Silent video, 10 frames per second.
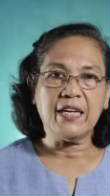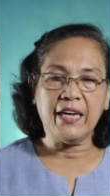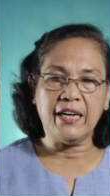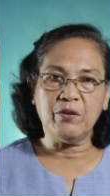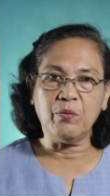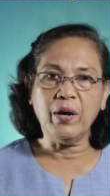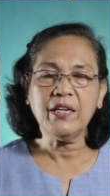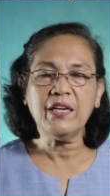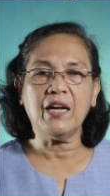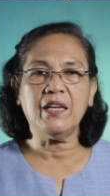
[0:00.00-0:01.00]
and
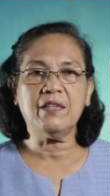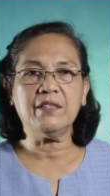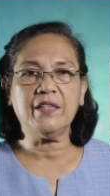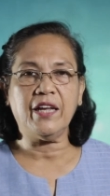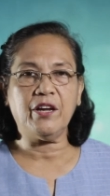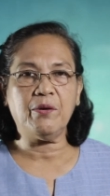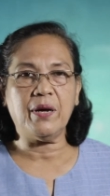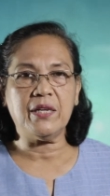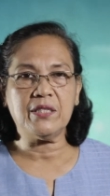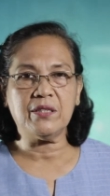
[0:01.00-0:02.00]
1 gallon
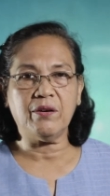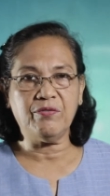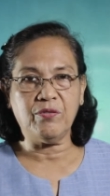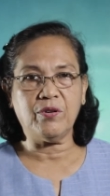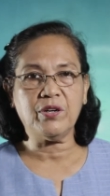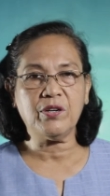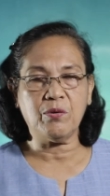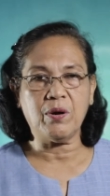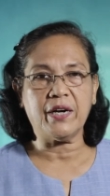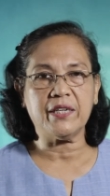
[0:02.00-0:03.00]
equals 4
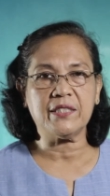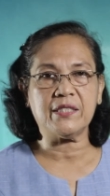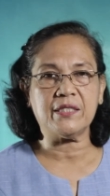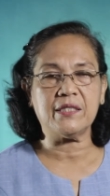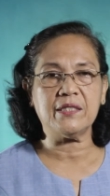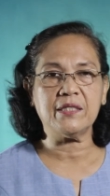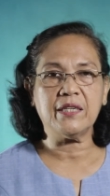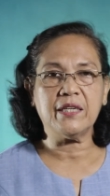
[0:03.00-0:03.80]
quarts.